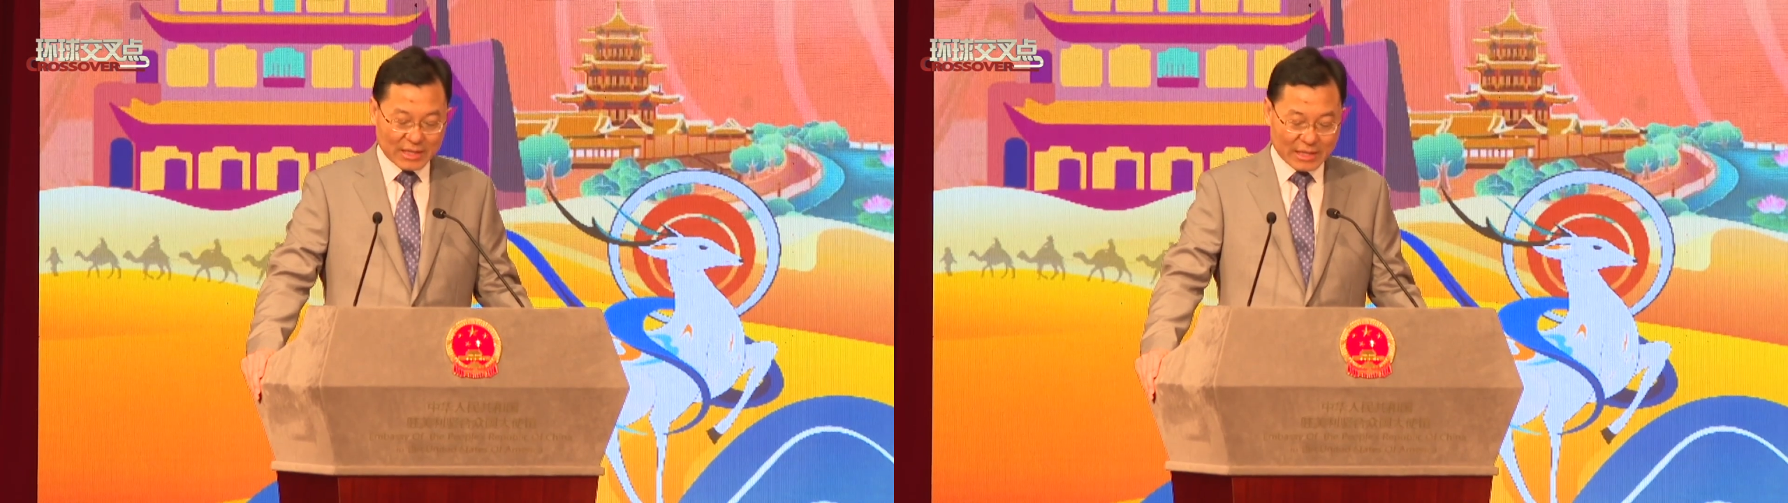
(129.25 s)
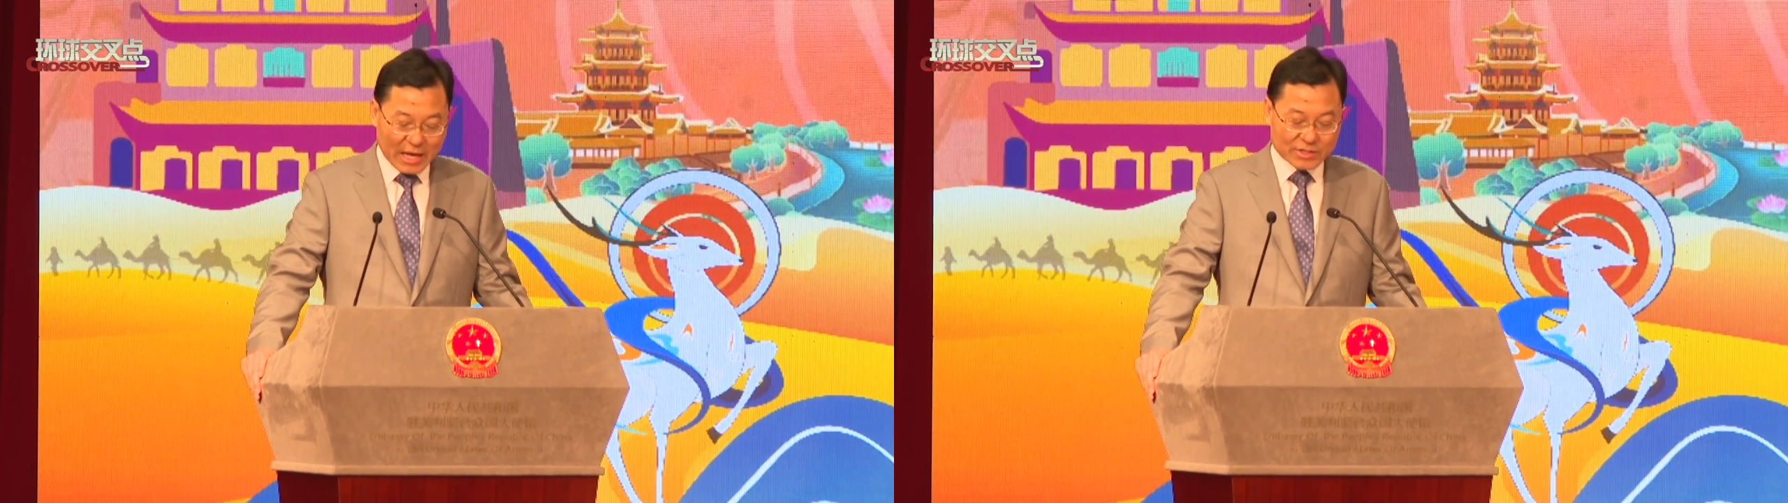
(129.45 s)

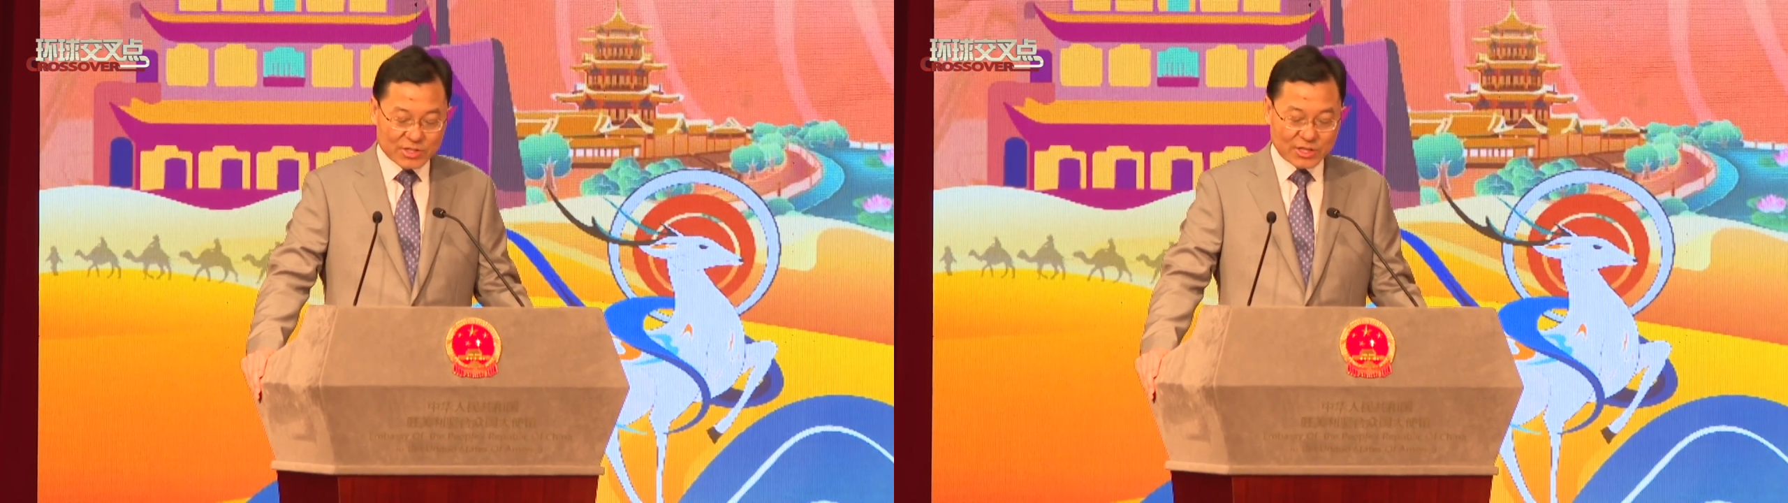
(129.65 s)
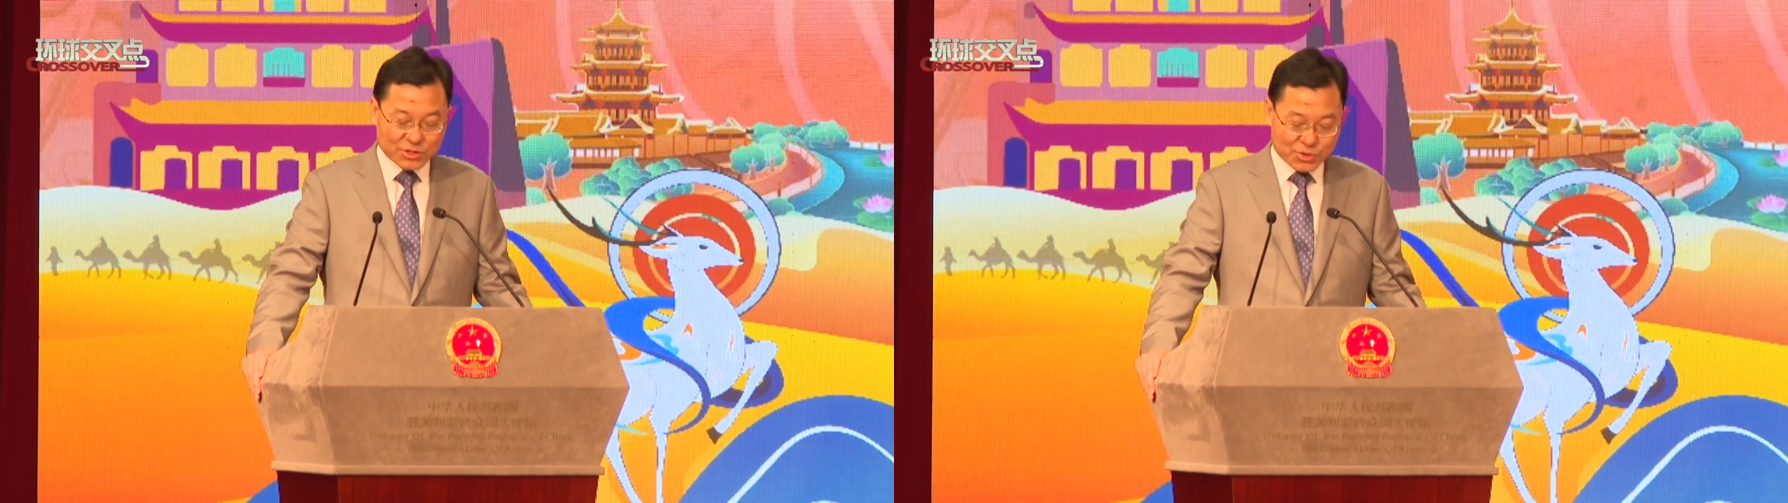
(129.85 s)

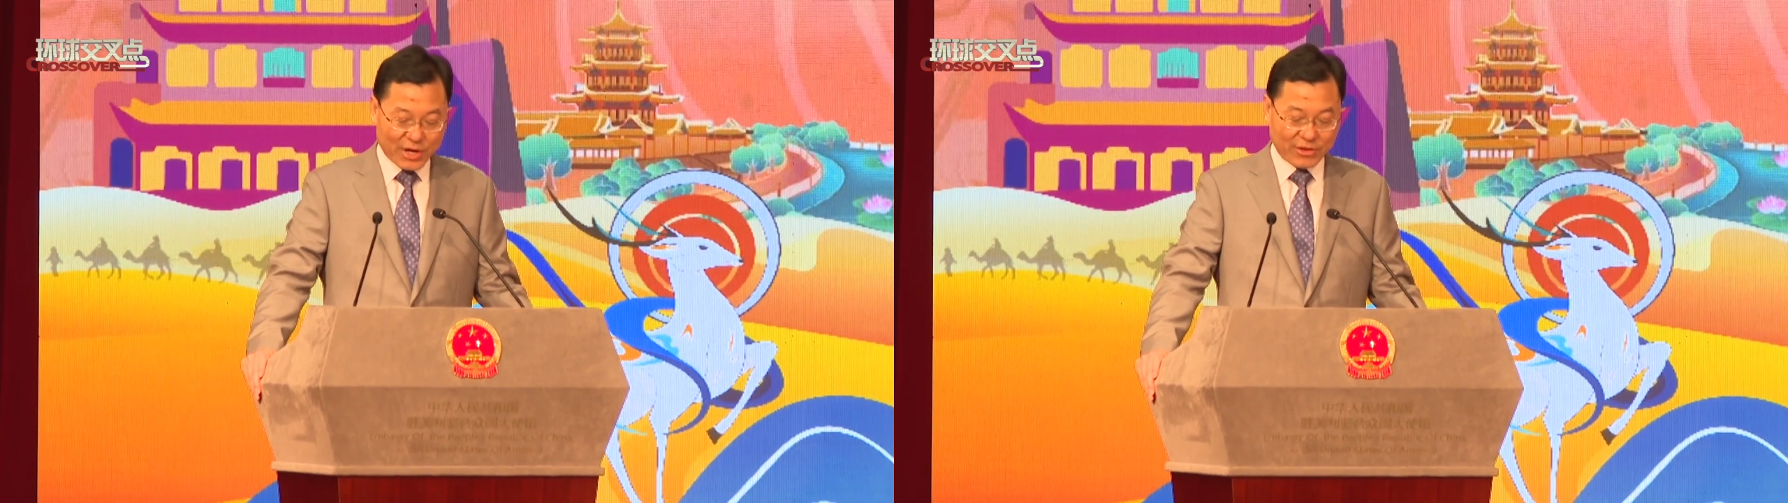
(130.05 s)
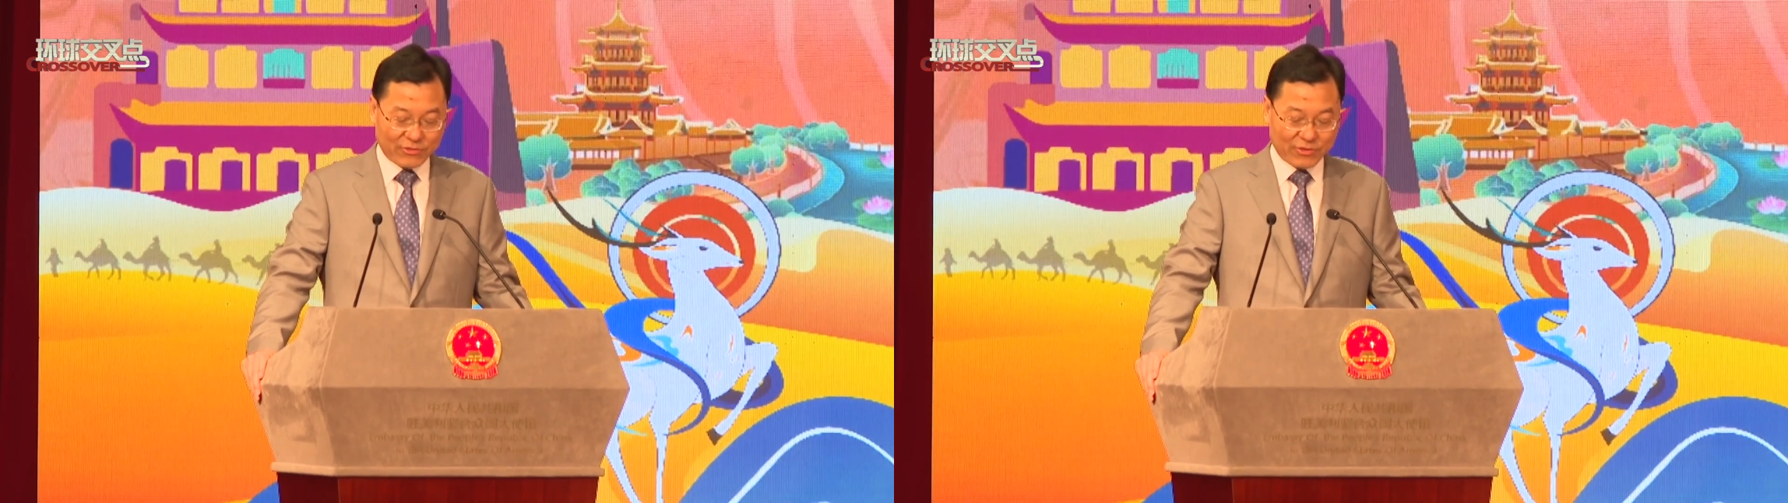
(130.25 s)
lasting
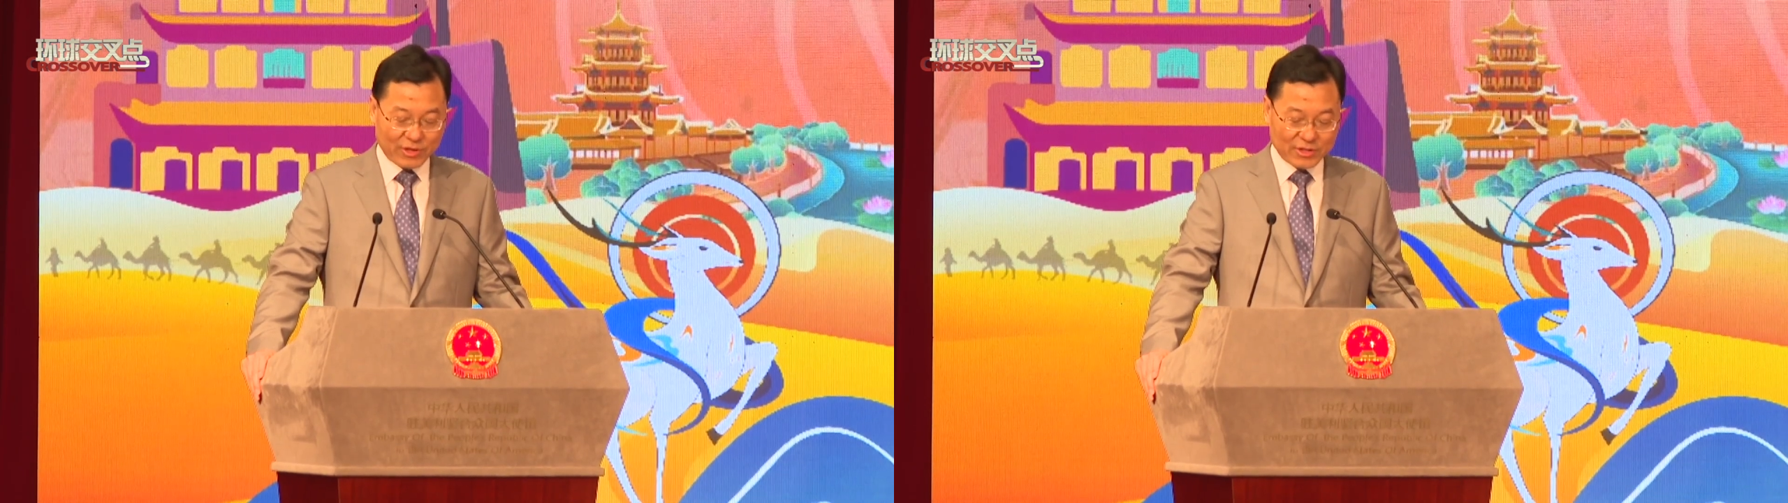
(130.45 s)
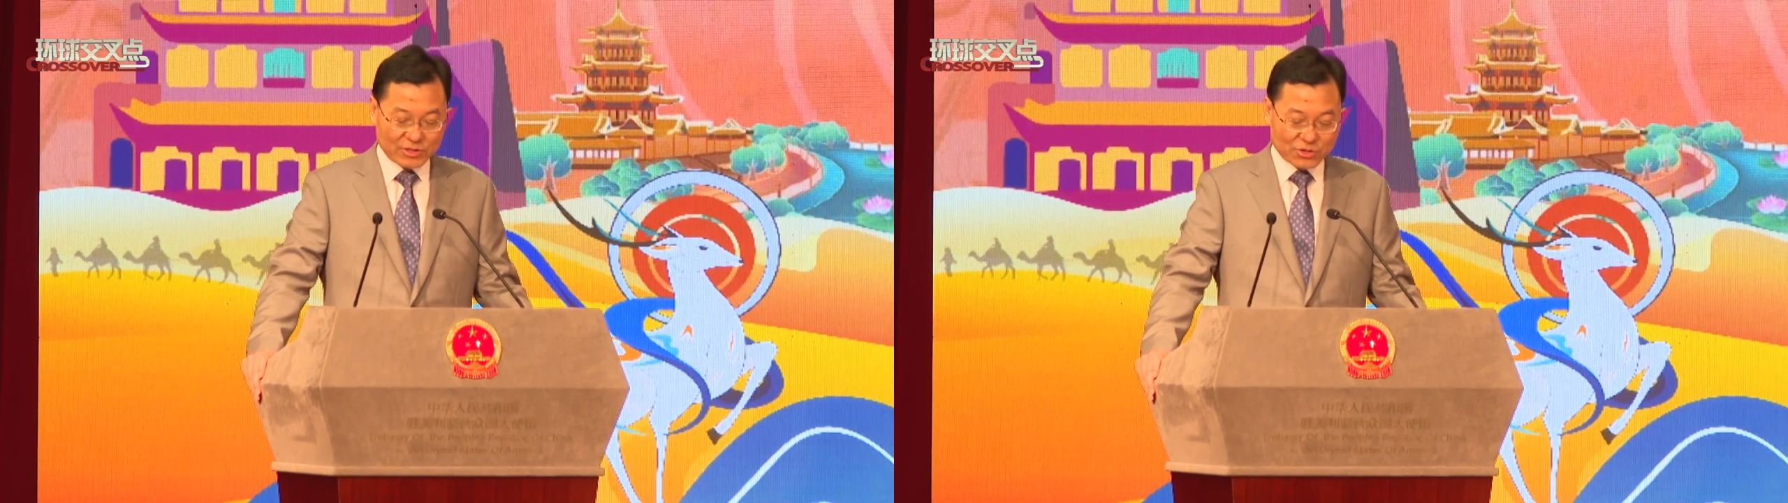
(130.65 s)
strength